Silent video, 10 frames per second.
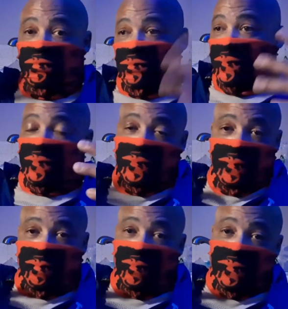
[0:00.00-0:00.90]
Get the
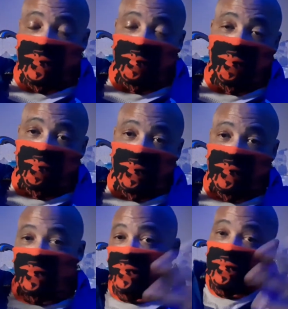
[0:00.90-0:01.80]
cheaper one because they both work.
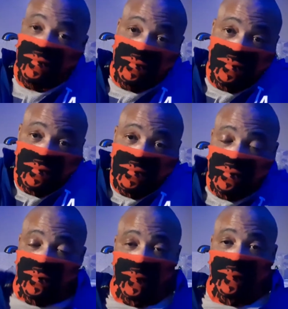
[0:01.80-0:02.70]

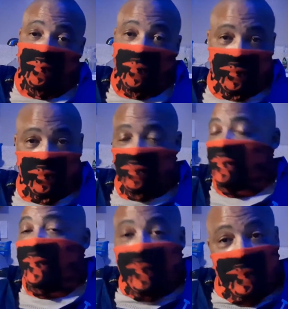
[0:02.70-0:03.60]
That could work too.
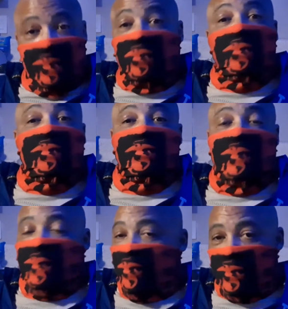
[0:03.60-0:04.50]
I don't know.
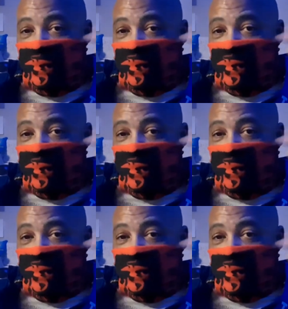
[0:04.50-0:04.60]
I wasn't